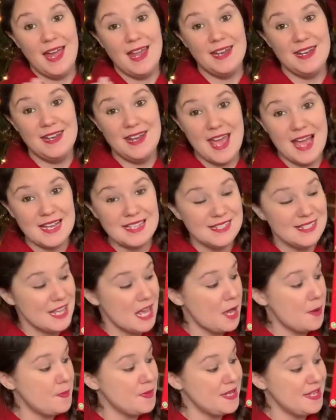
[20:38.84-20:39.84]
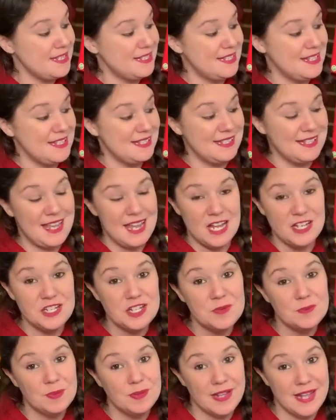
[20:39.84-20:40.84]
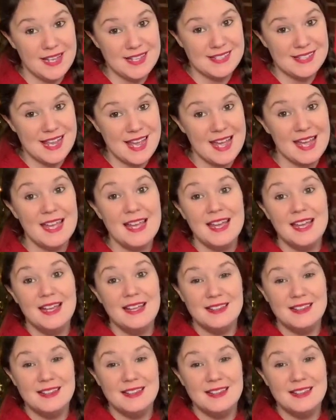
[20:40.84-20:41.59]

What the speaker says: Next up is this kitchen playset.